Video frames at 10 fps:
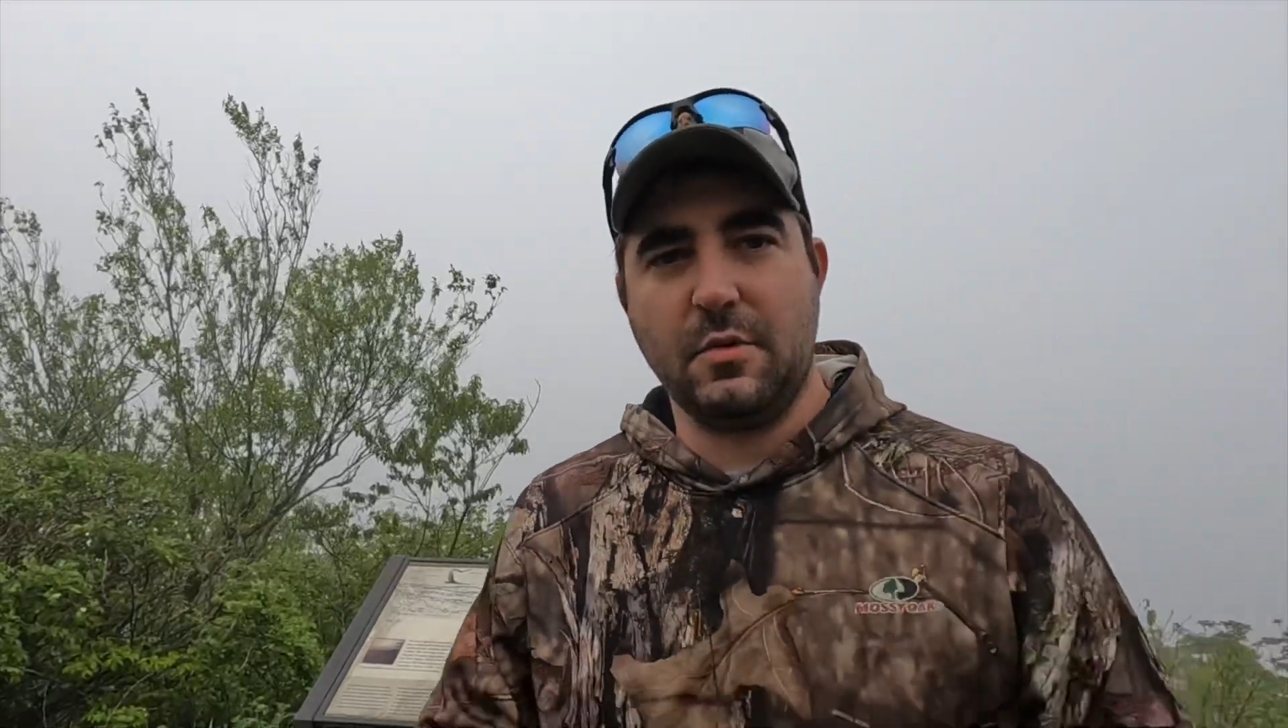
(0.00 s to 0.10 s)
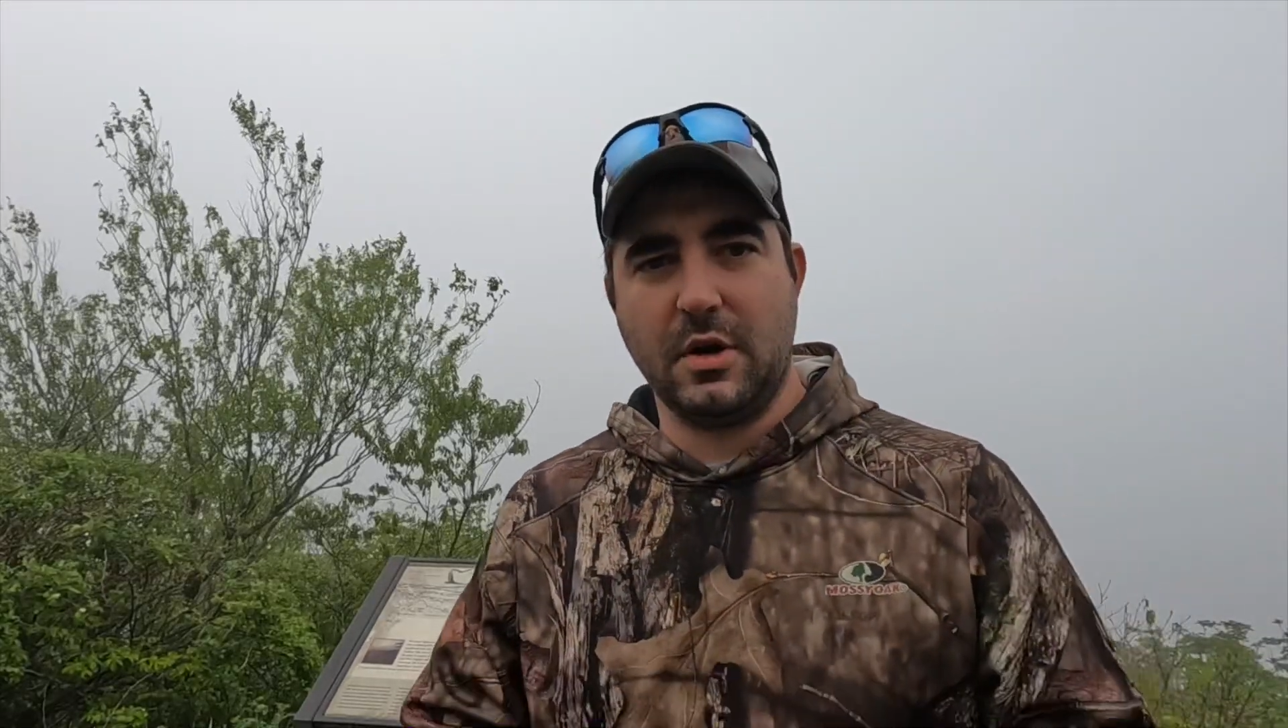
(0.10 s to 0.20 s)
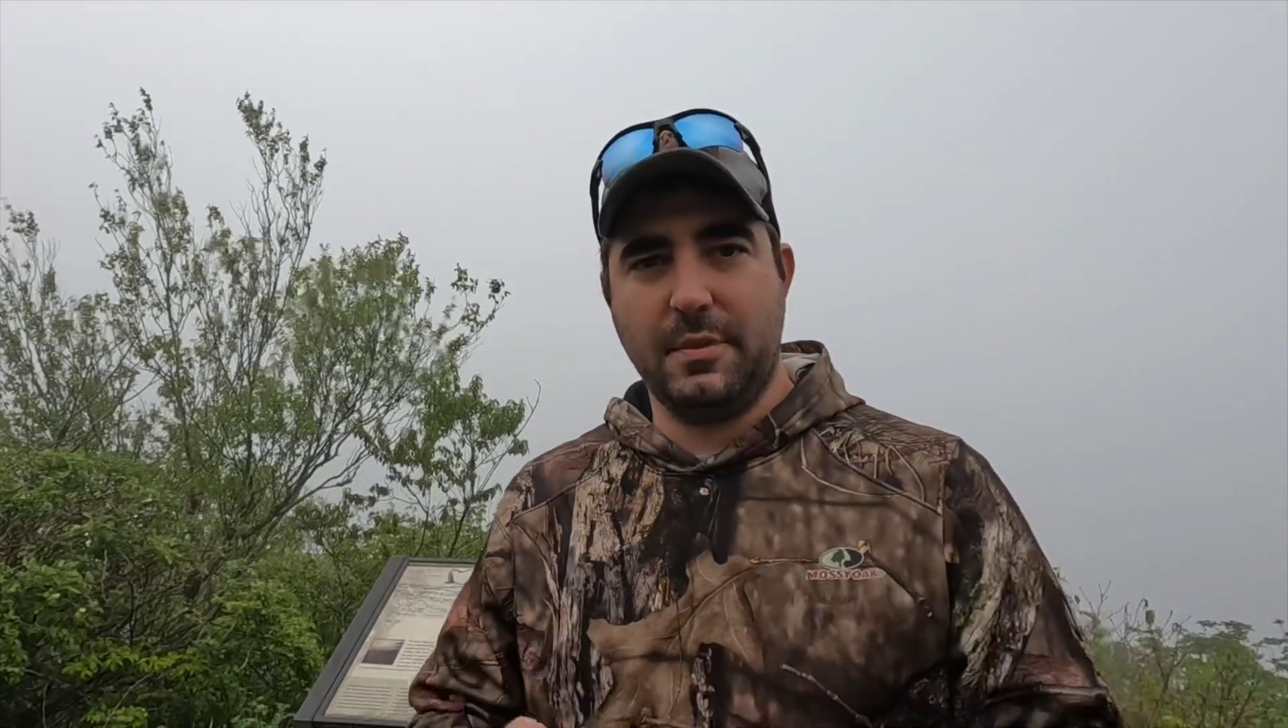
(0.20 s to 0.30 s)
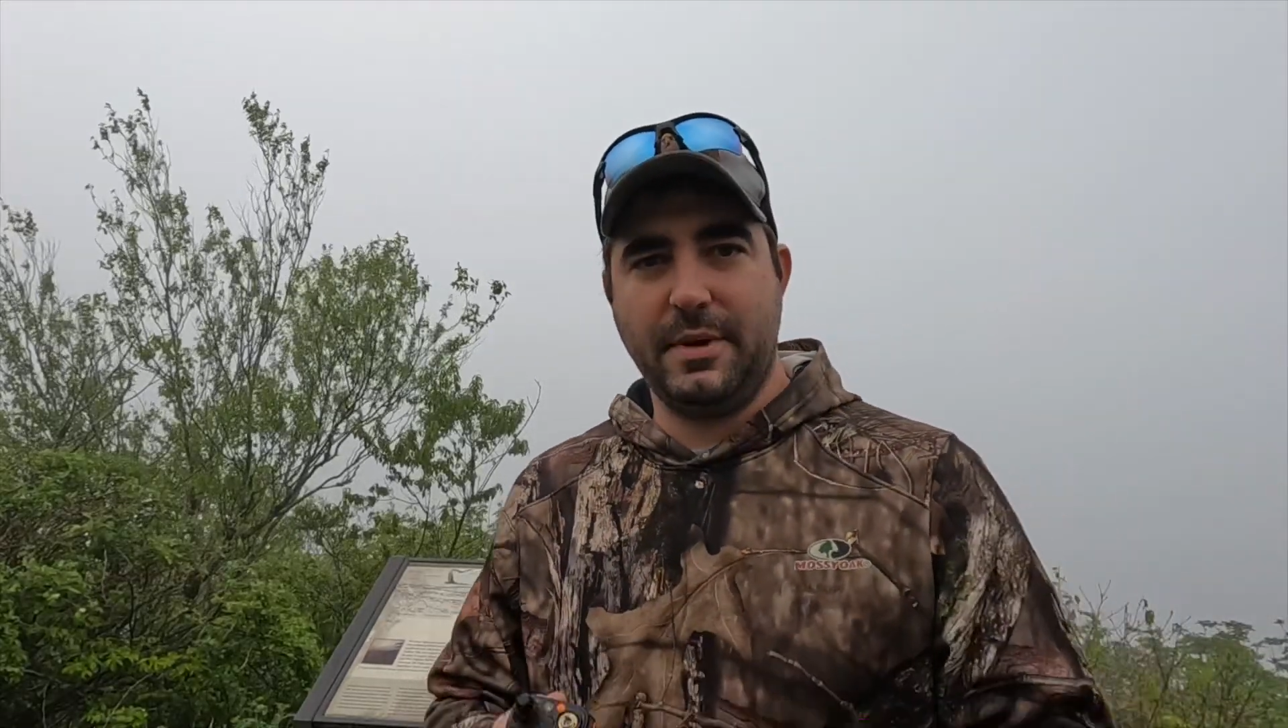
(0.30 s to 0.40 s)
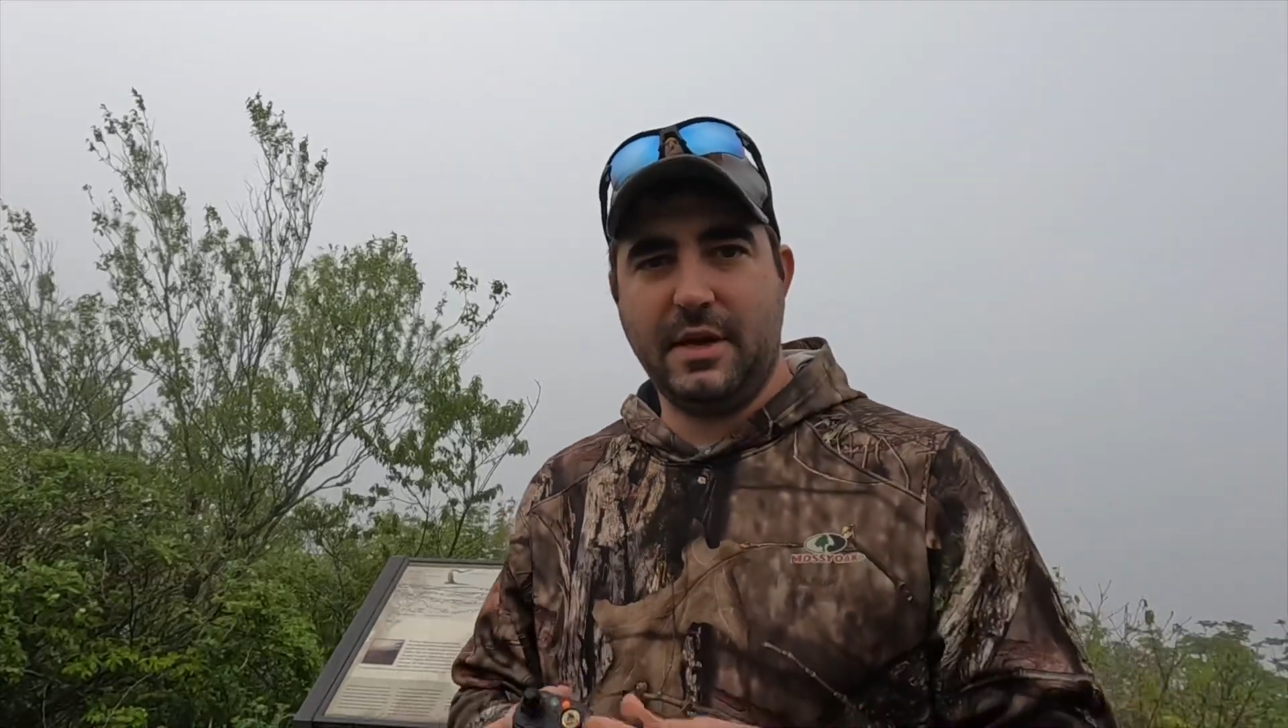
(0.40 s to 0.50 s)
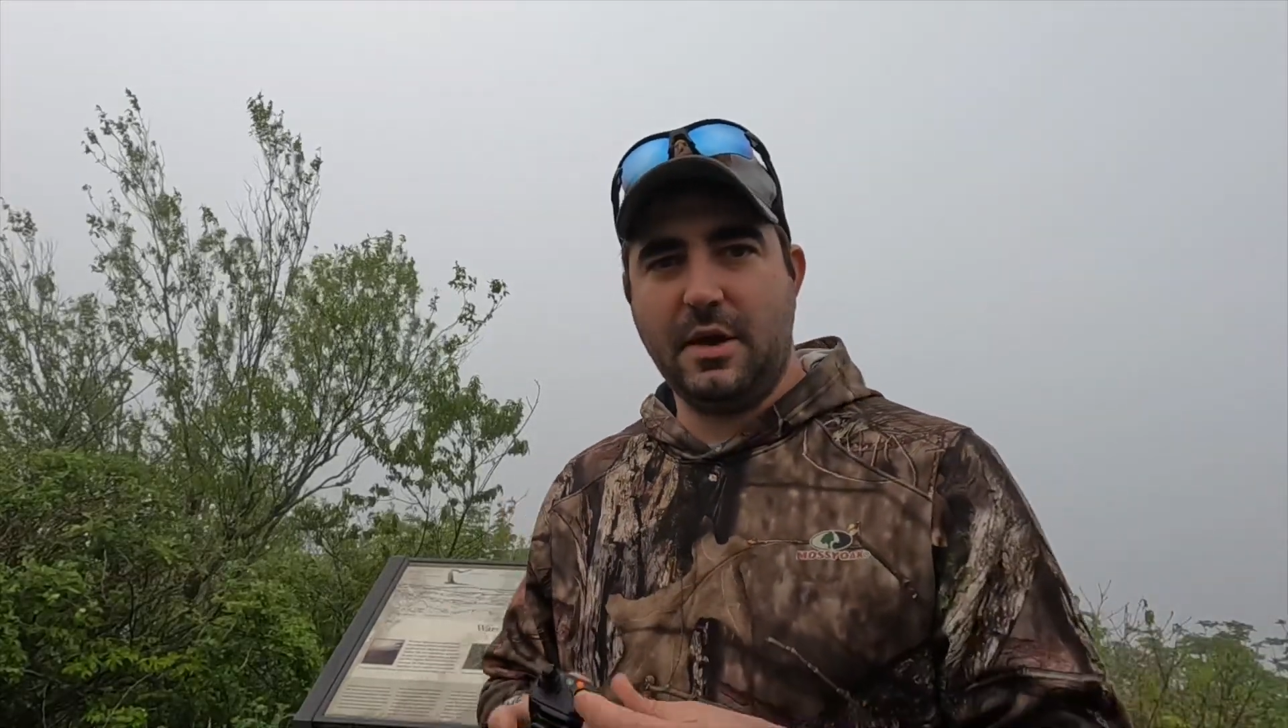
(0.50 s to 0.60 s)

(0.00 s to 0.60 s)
that we're going to be